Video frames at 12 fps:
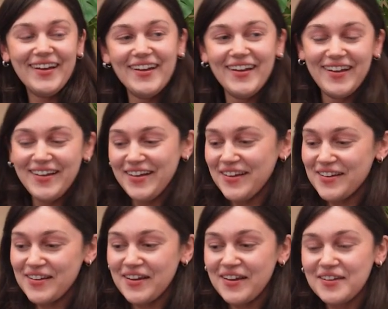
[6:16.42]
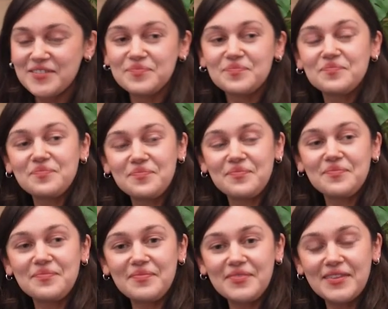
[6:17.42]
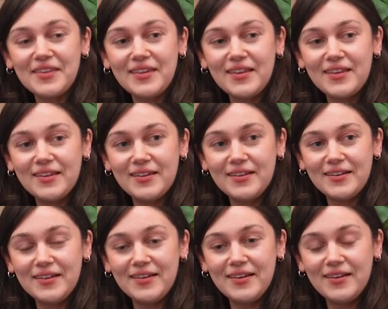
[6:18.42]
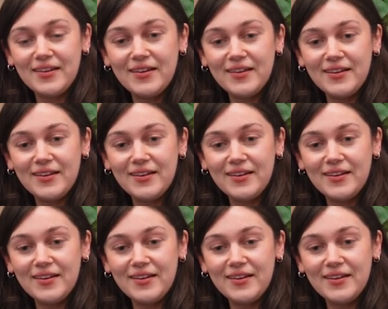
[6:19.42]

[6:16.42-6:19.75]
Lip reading: The person shown says nothing.